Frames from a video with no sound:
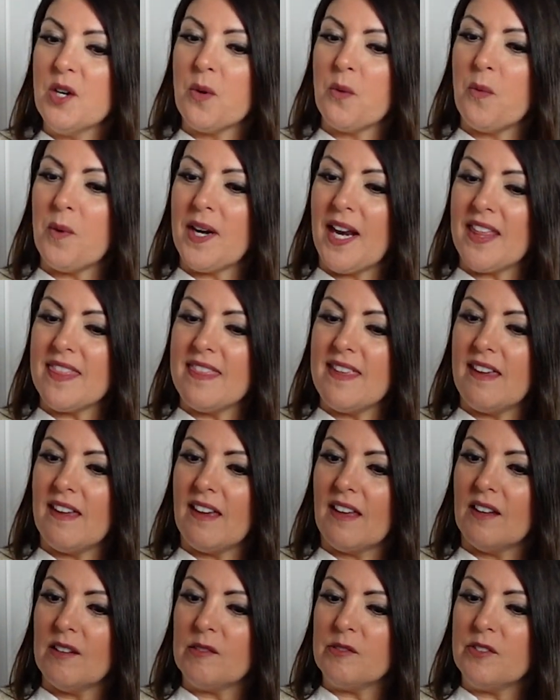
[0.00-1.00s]
when I think
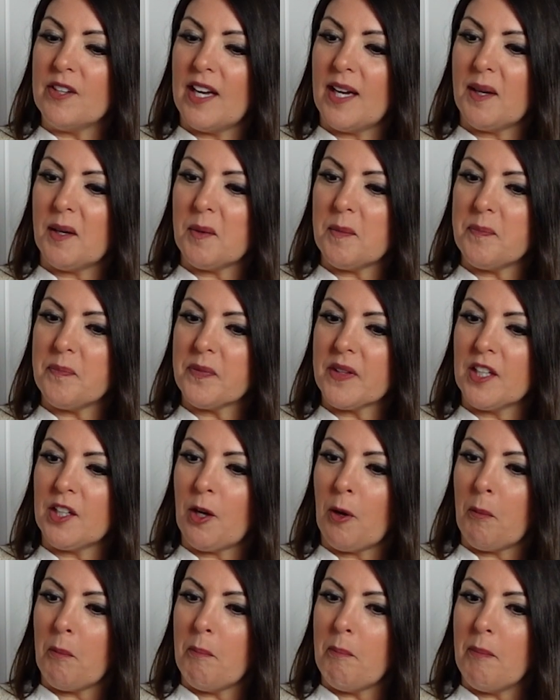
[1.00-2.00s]
of um, you
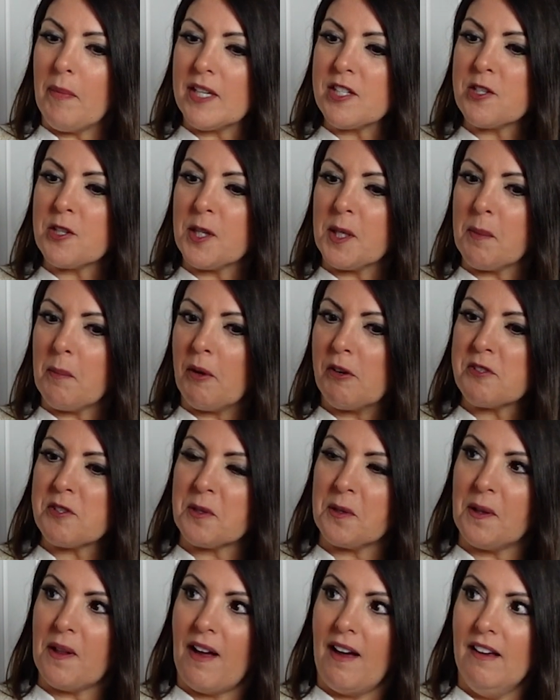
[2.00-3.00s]
know, mental and
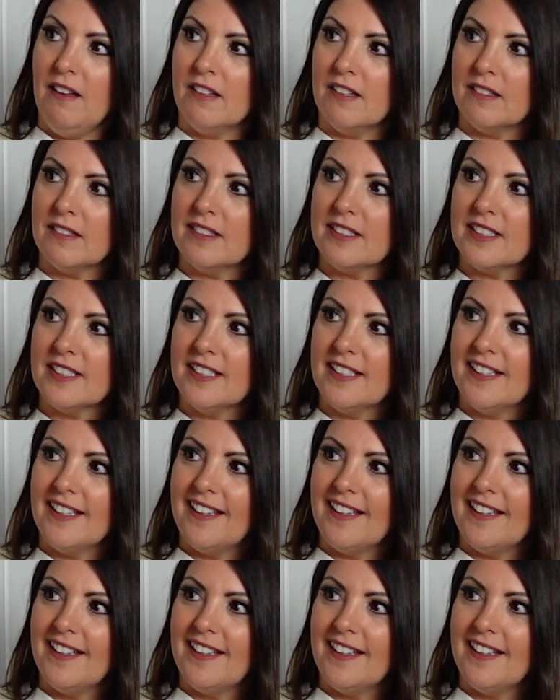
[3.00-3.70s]
emotional health